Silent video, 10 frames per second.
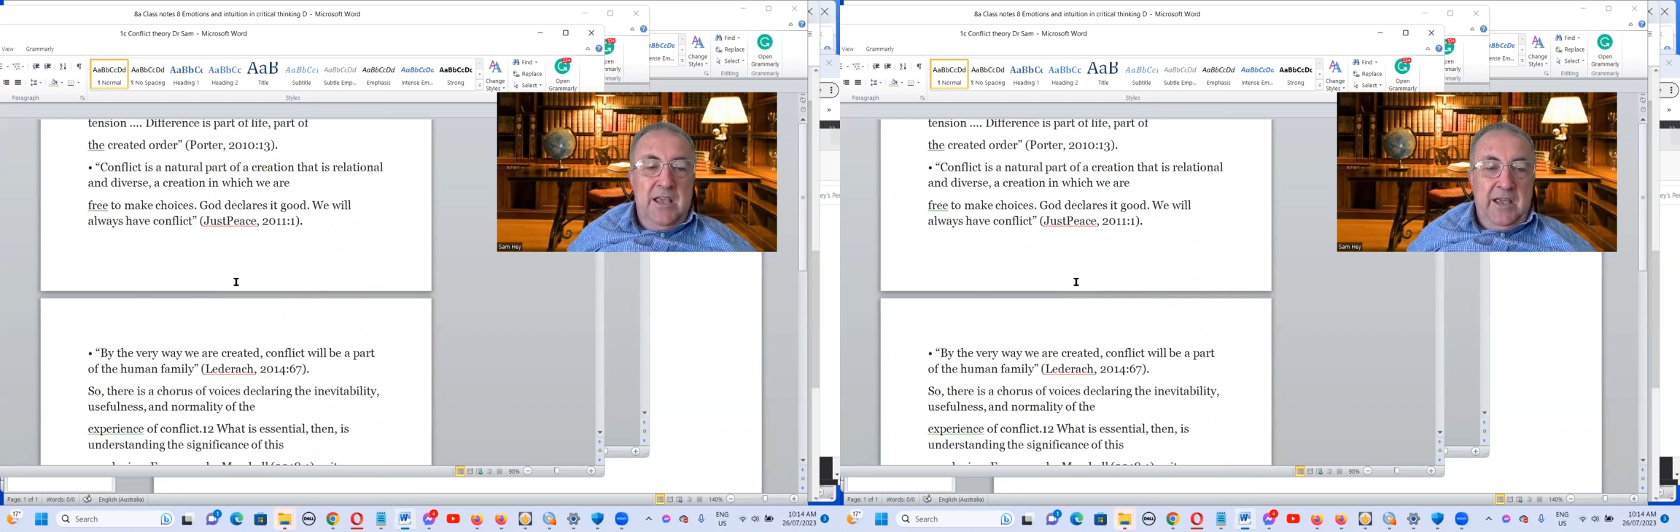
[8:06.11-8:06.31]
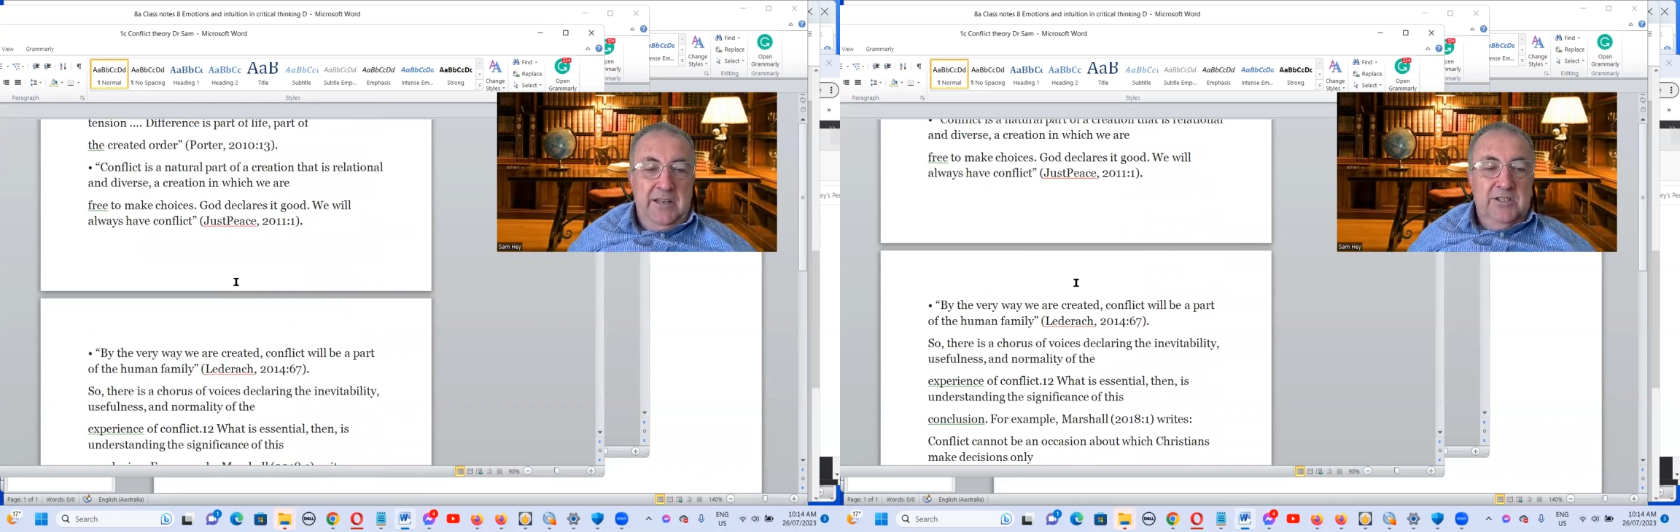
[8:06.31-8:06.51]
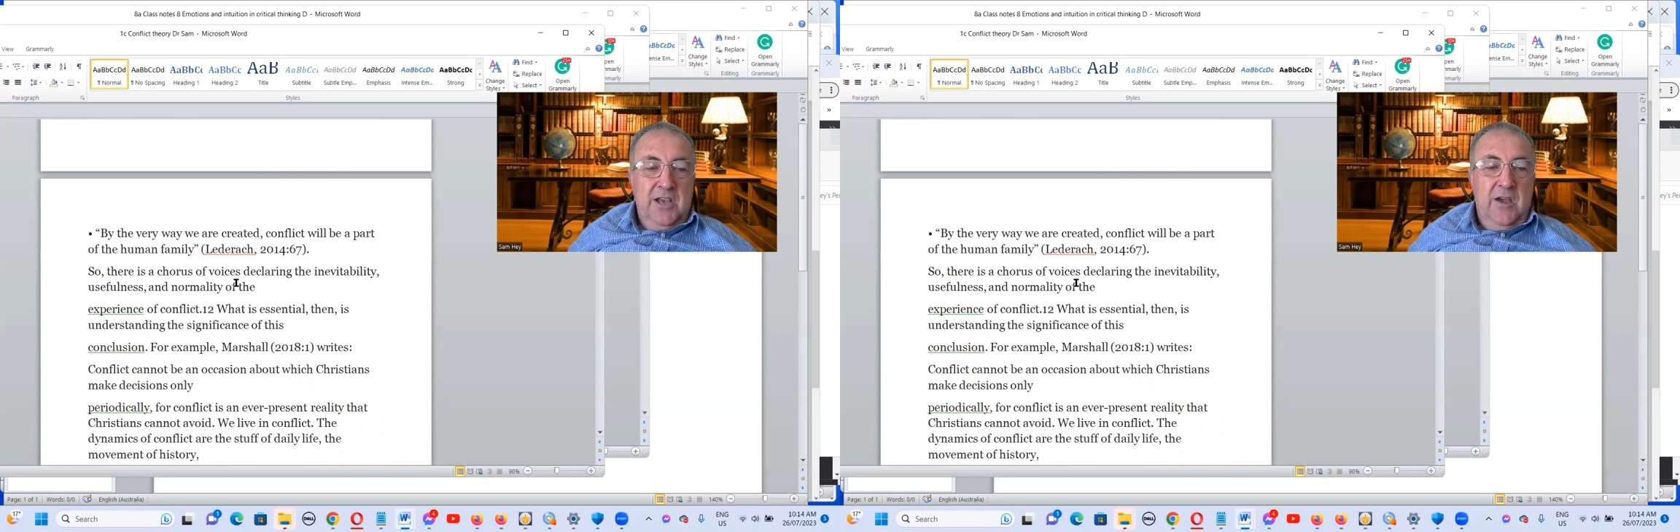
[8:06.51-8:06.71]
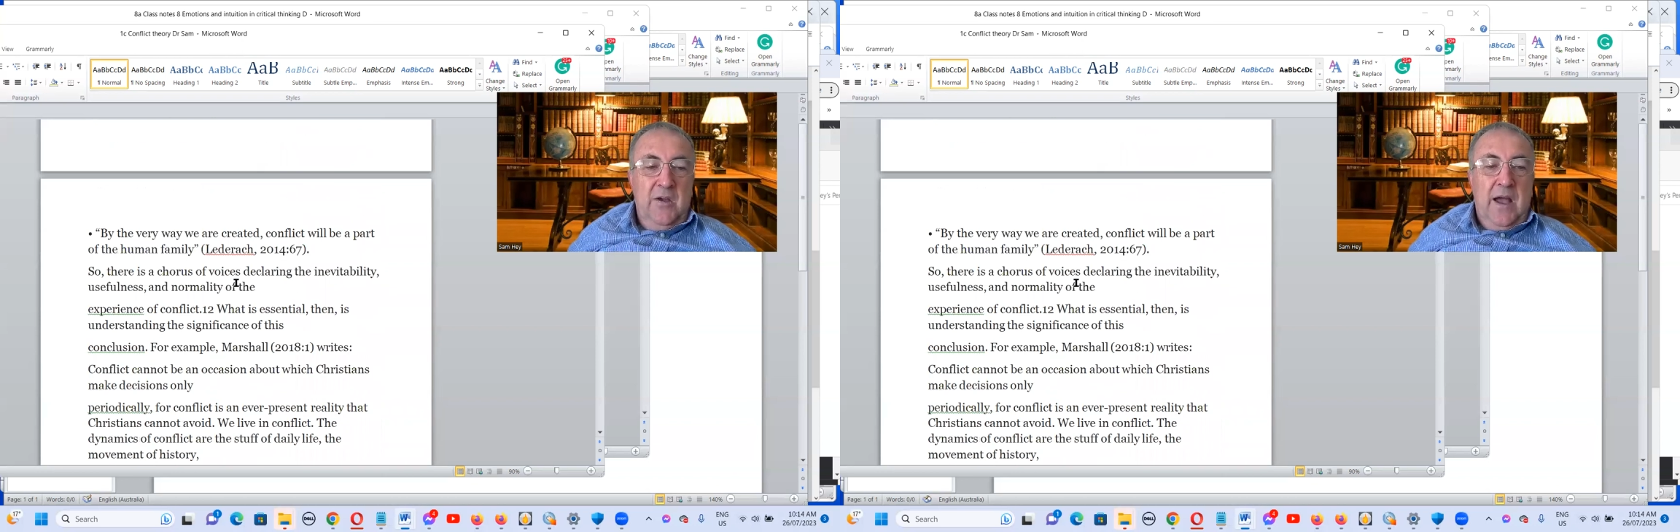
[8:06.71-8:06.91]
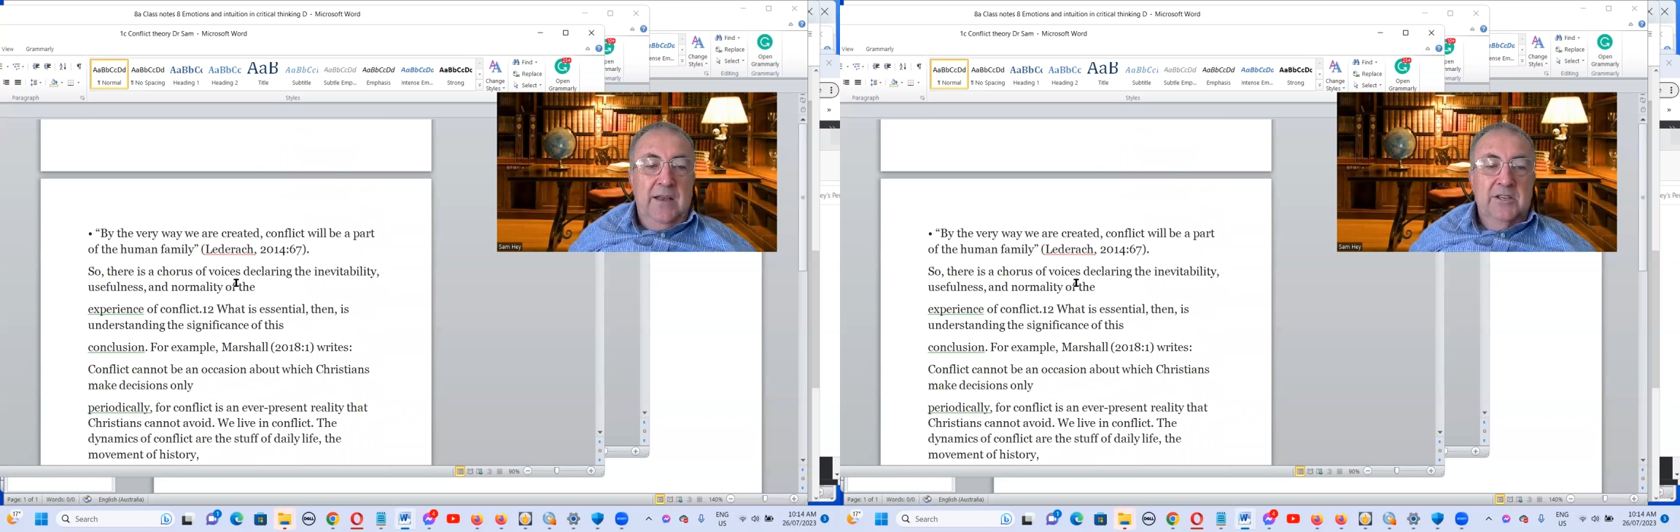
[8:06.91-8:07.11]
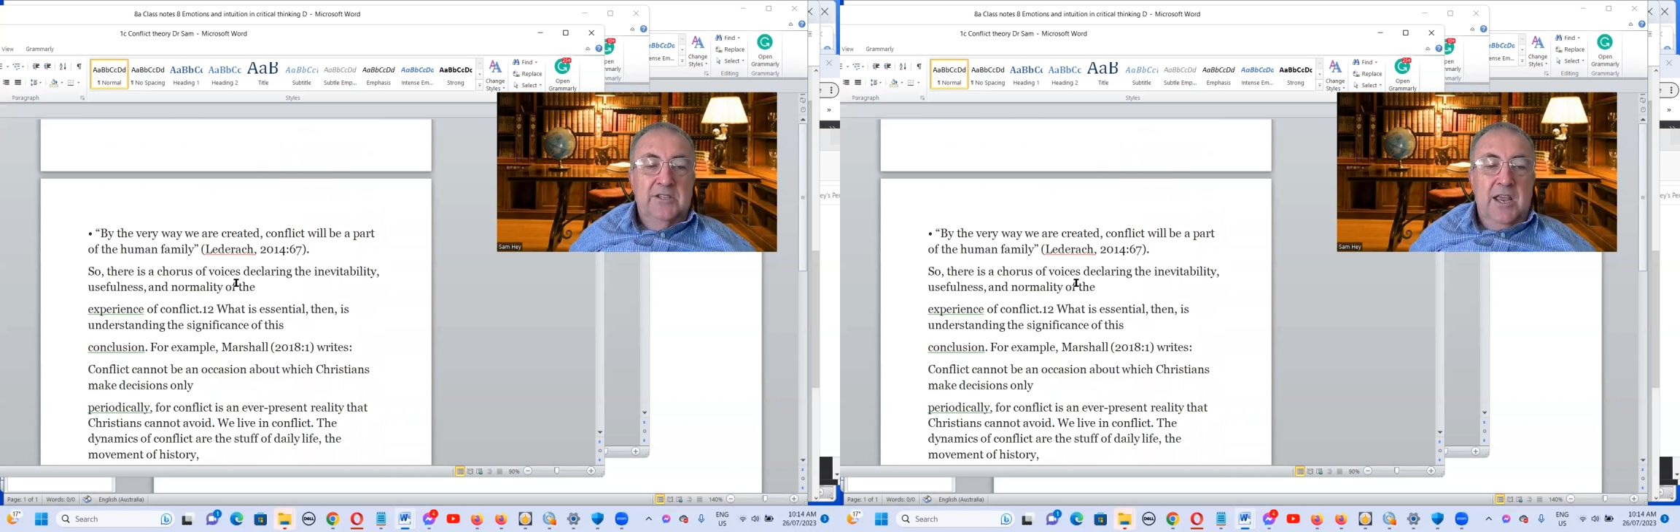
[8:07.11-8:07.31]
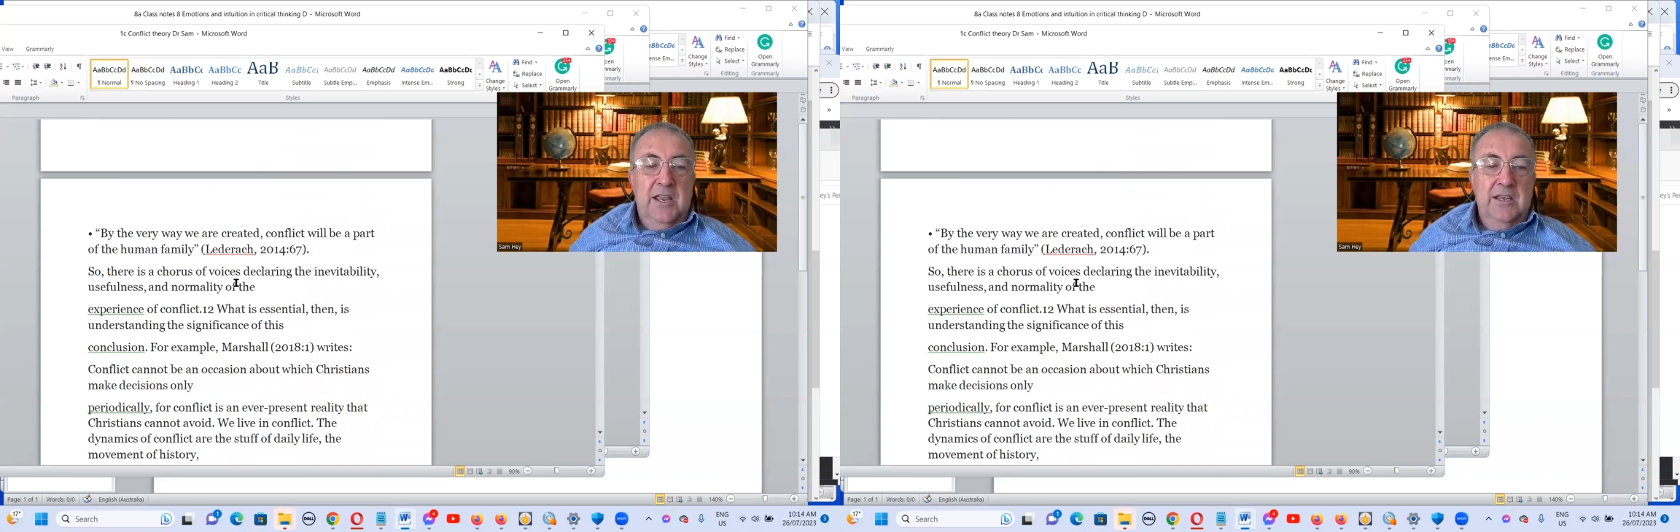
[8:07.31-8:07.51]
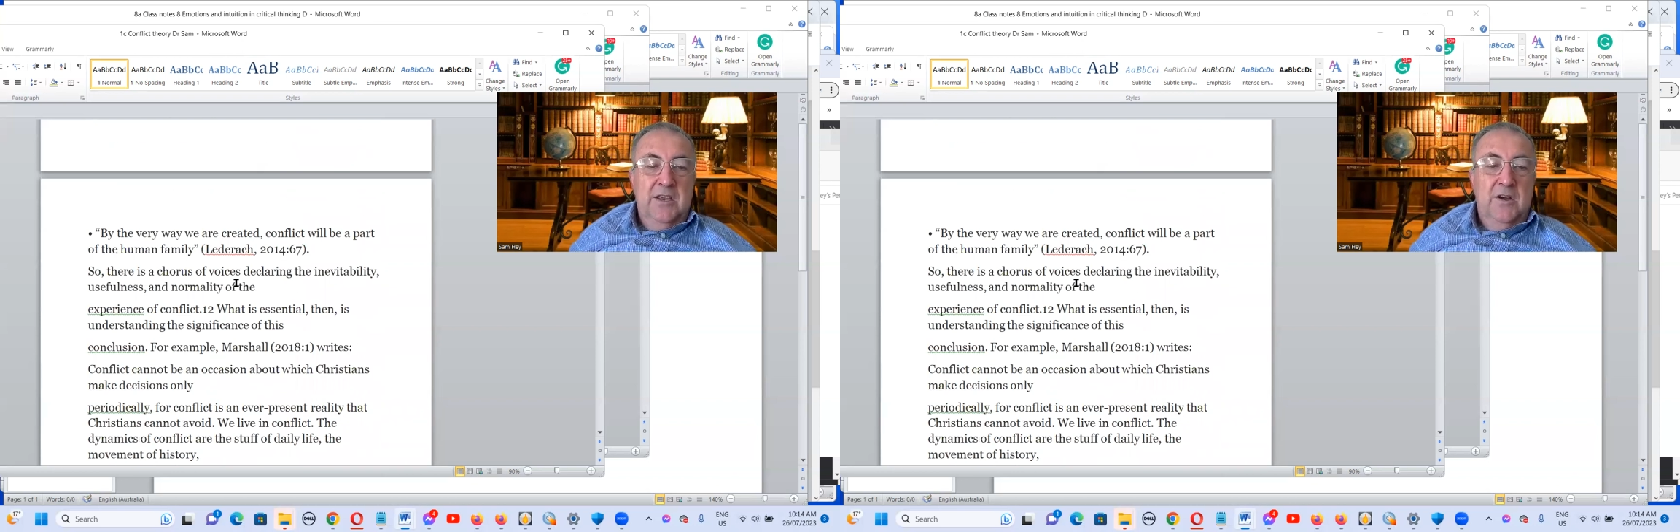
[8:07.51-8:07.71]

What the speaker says: And so understanding